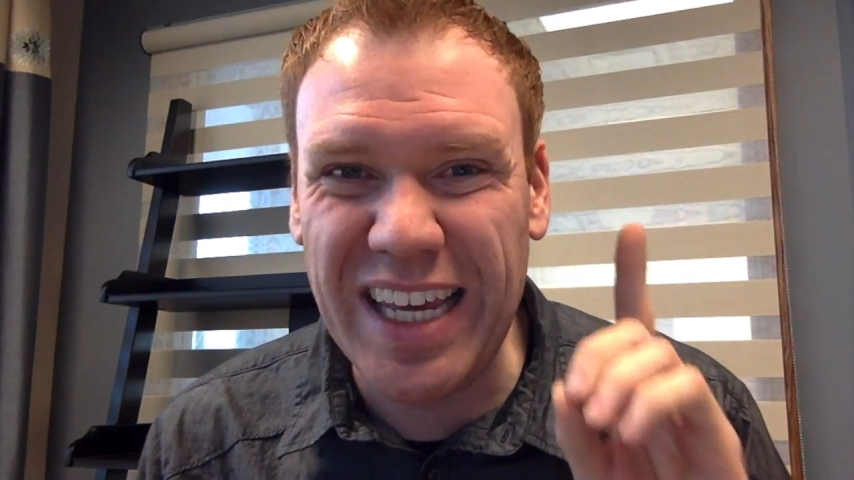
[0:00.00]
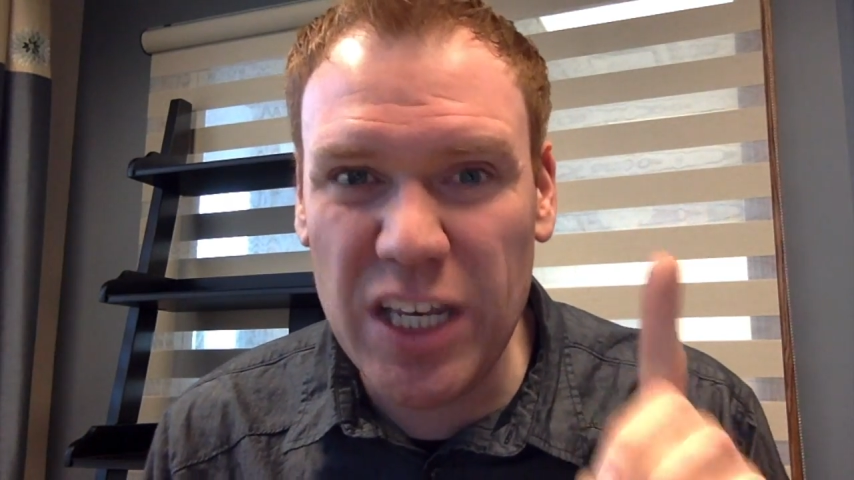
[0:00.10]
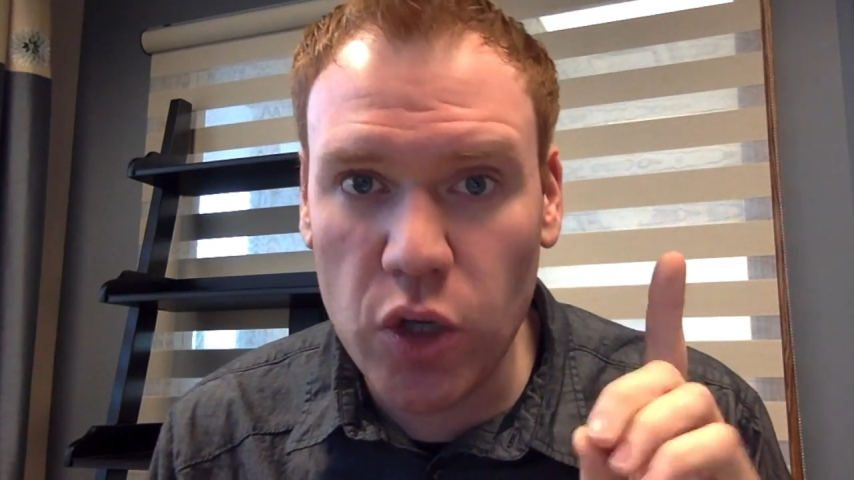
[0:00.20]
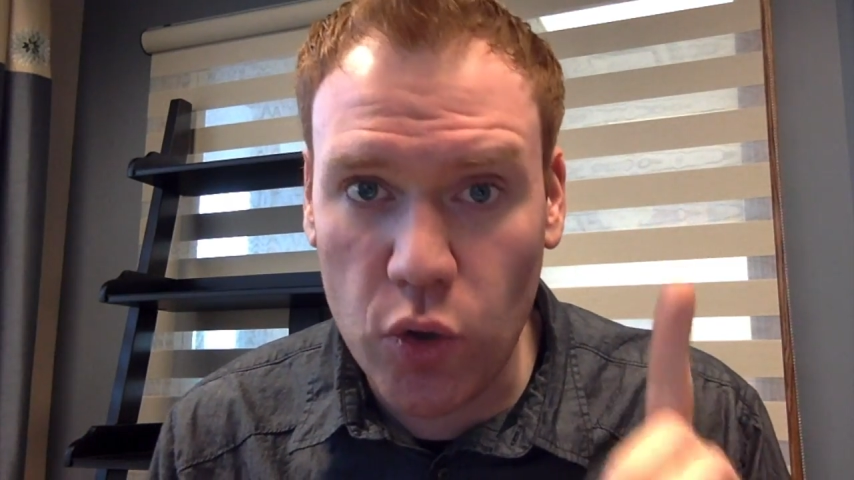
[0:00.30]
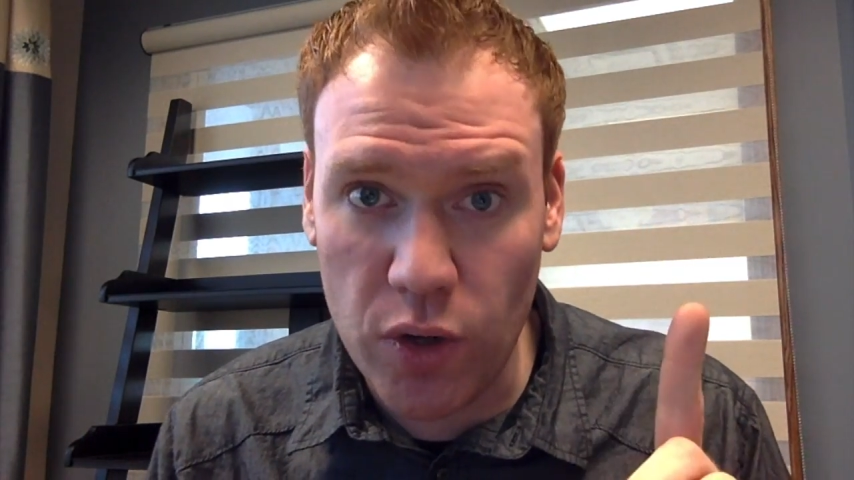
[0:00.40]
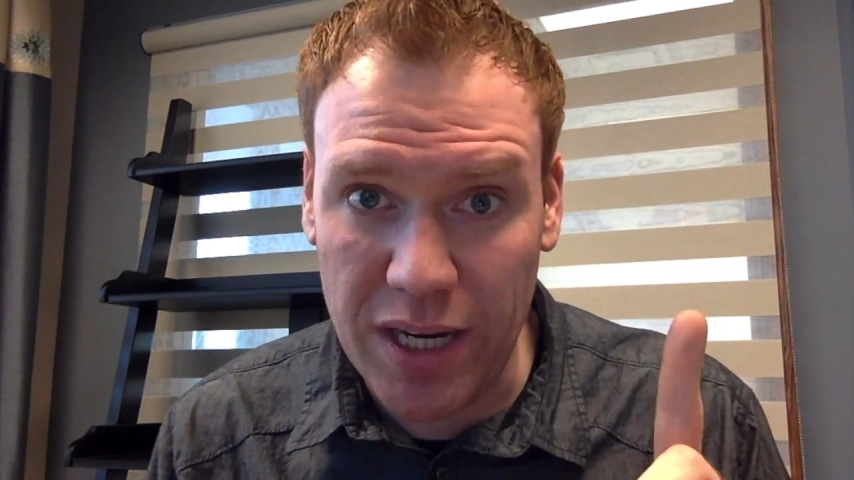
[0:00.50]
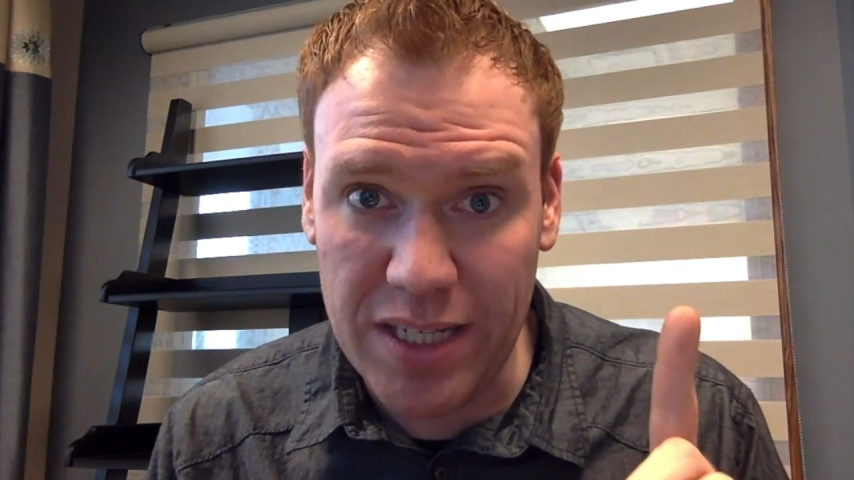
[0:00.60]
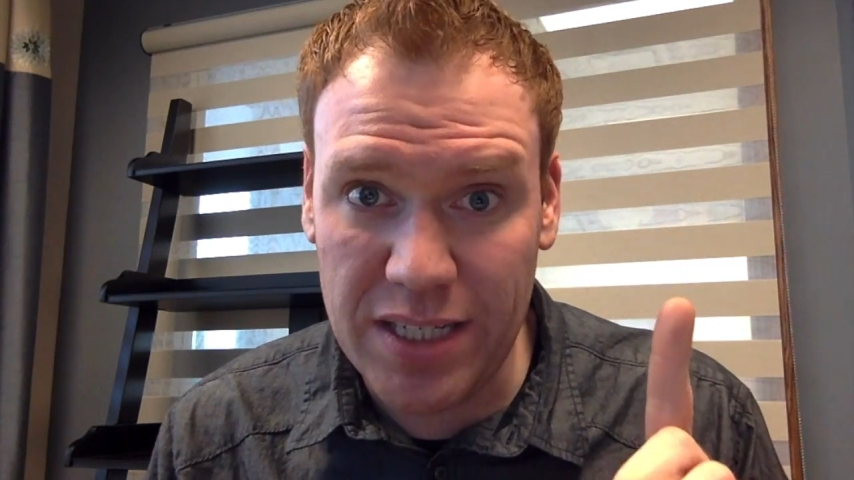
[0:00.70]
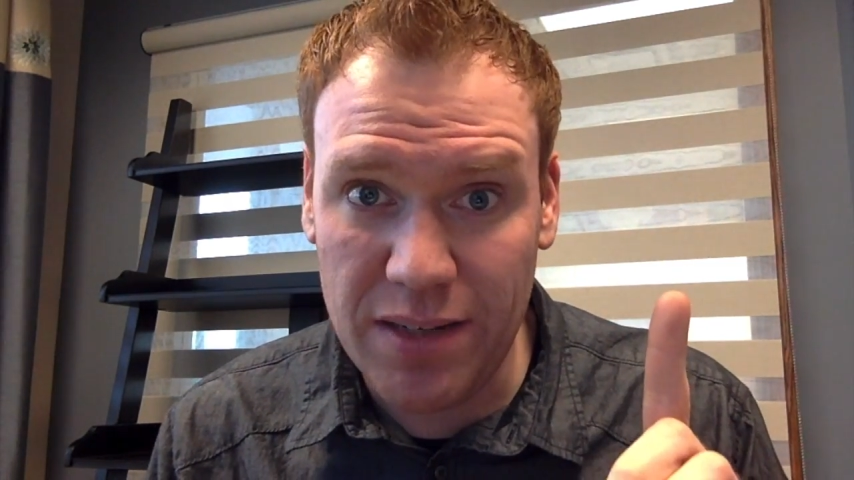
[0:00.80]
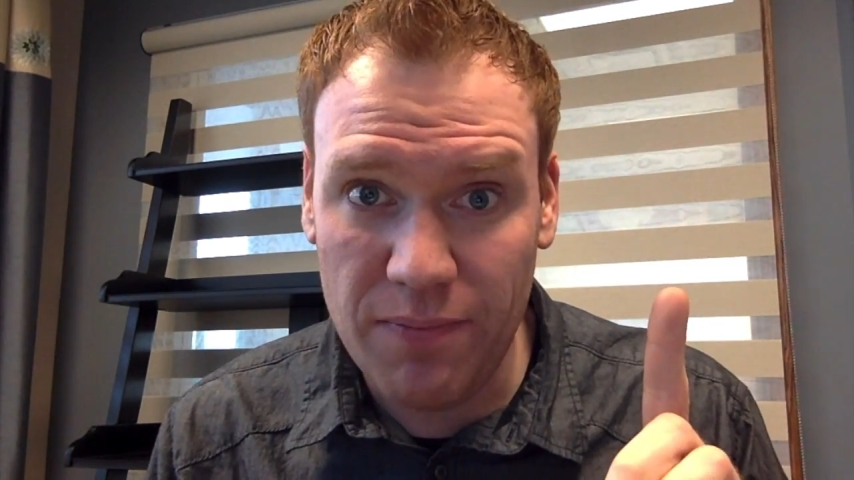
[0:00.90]

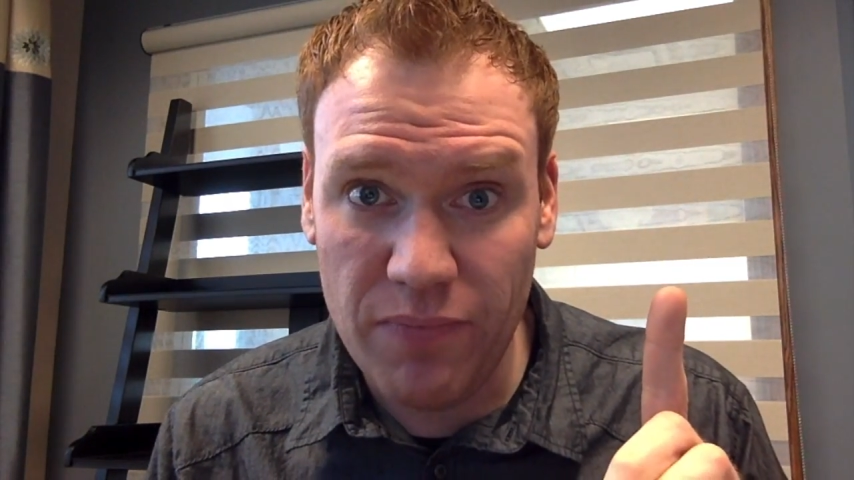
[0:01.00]
increase